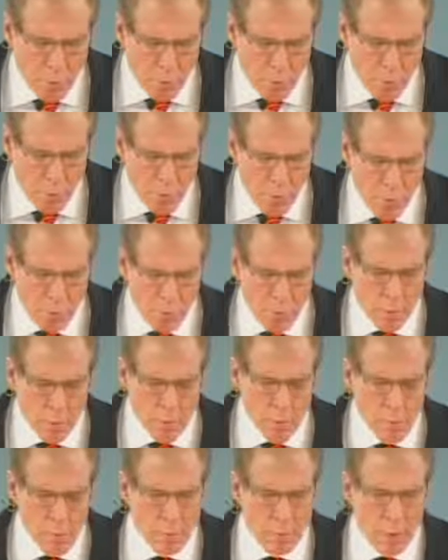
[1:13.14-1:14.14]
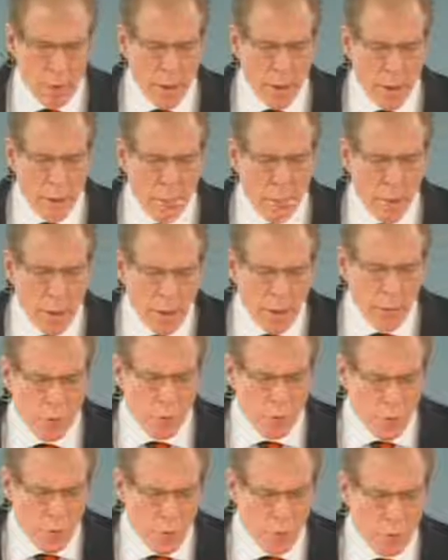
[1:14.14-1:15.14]
us, not in
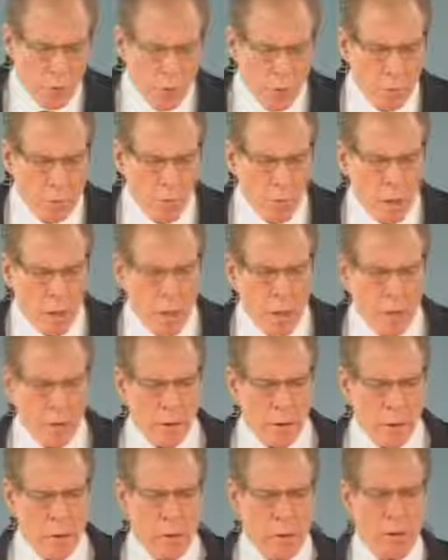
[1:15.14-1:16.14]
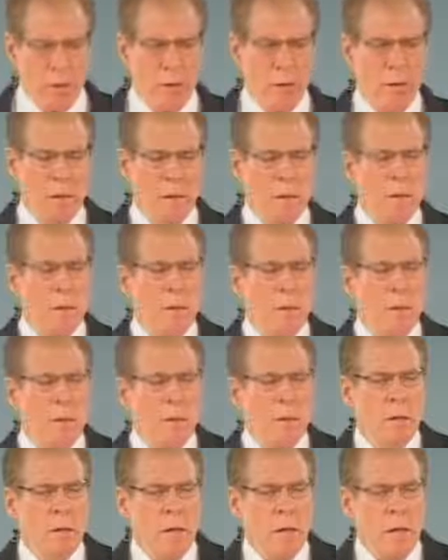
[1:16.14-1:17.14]
pictures, not in
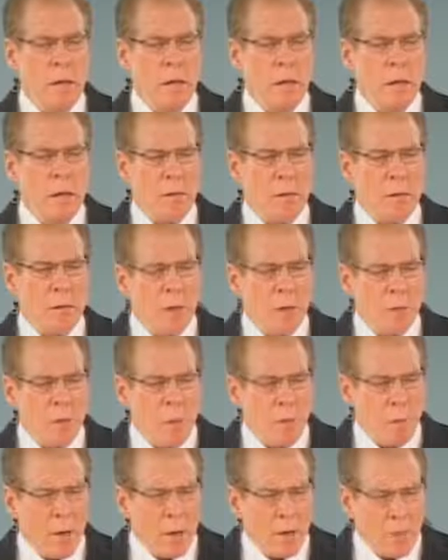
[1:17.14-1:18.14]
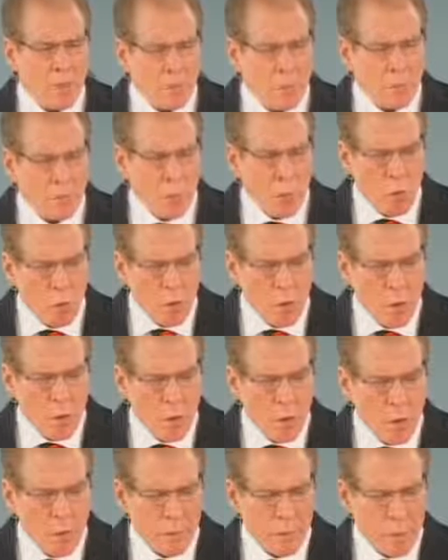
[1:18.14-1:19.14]
uh, some other
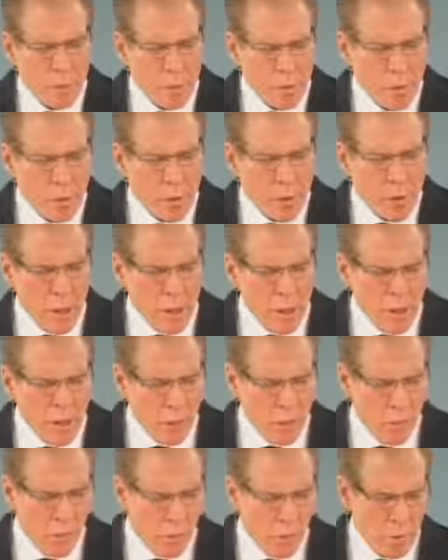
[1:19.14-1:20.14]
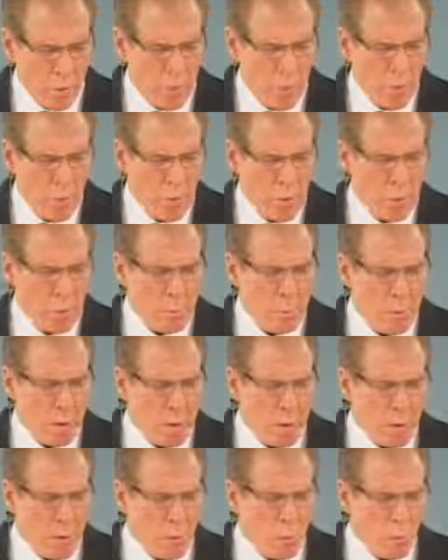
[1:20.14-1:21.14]
form of communication,
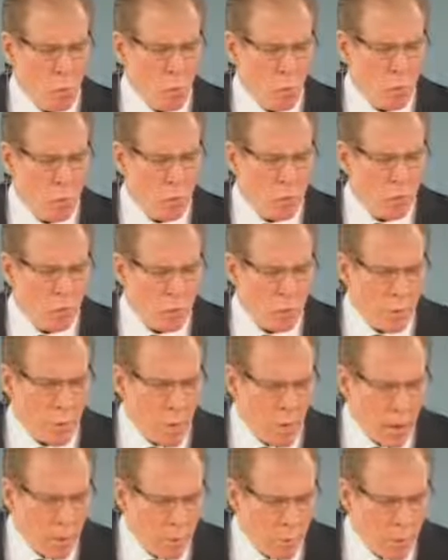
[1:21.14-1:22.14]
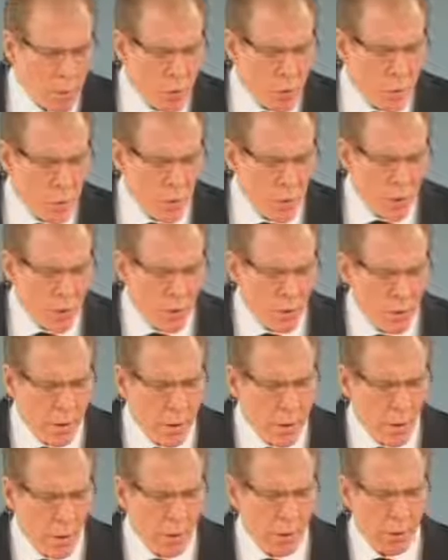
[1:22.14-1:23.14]
but in words that have been written
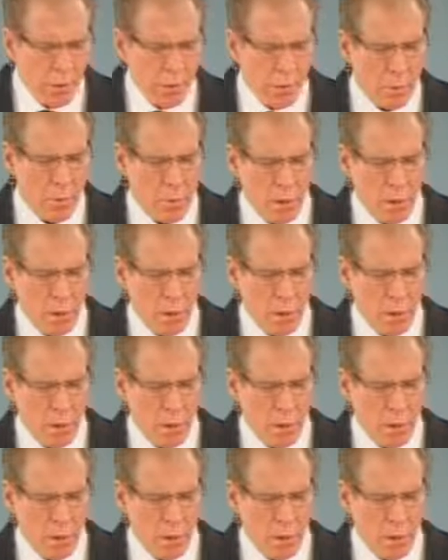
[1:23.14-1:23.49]
down.